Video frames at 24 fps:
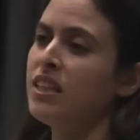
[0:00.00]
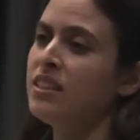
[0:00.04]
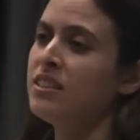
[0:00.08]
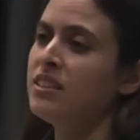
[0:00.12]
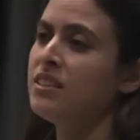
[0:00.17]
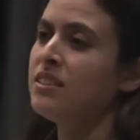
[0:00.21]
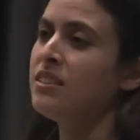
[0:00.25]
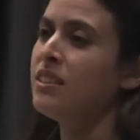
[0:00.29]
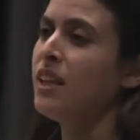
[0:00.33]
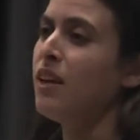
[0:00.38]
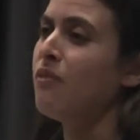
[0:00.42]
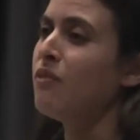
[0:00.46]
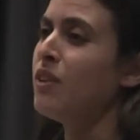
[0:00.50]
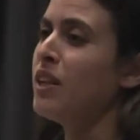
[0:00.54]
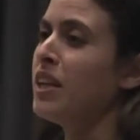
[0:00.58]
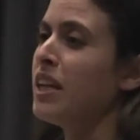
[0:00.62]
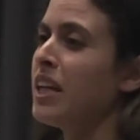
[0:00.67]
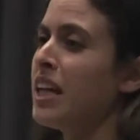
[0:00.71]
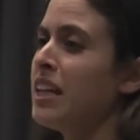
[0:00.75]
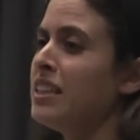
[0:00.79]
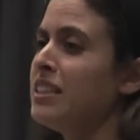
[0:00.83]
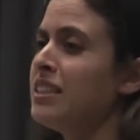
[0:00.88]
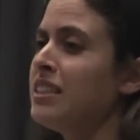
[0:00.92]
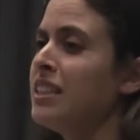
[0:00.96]
that's levied
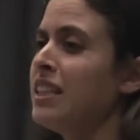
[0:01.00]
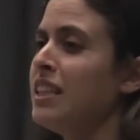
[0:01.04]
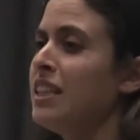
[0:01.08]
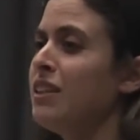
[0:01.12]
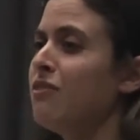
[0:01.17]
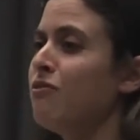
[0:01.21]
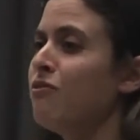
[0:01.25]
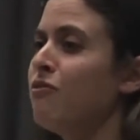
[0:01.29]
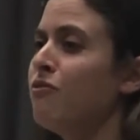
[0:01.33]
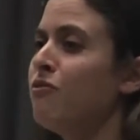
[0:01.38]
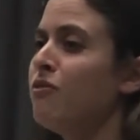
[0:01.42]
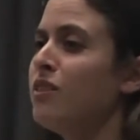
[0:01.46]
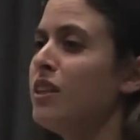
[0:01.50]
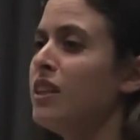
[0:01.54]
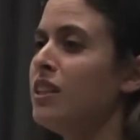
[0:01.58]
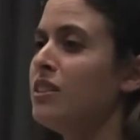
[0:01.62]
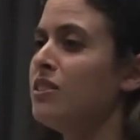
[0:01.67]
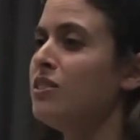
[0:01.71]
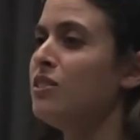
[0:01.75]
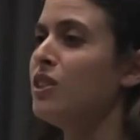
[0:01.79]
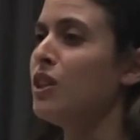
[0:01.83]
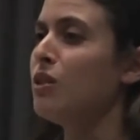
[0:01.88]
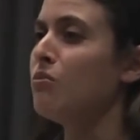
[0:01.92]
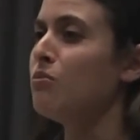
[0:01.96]
against it if
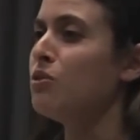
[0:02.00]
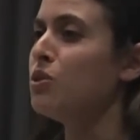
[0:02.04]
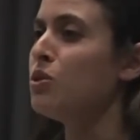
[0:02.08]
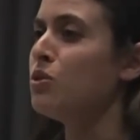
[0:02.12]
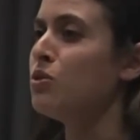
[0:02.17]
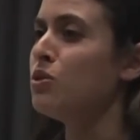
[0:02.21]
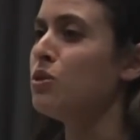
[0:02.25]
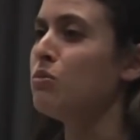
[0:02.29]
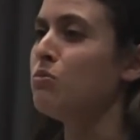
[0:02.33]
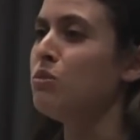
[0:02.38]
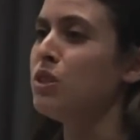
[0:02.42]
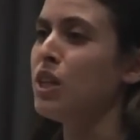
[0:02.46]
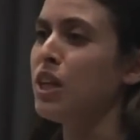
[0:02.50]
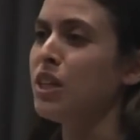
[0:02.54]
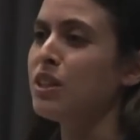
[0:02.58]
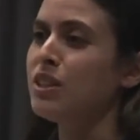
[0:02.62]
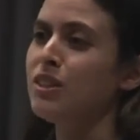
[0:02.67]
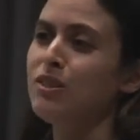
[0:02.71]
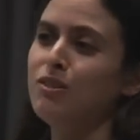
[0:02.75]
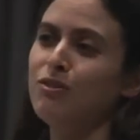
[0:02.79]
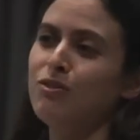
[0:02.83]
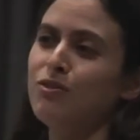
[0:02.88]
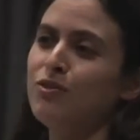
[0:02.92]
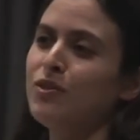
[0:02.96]
it's deemed too
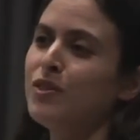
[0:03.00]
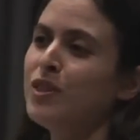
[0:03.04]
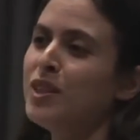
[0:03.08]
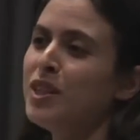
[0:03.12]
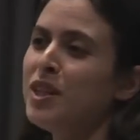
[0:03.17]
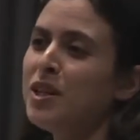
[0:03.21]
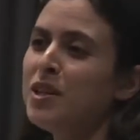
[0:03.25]
subjective.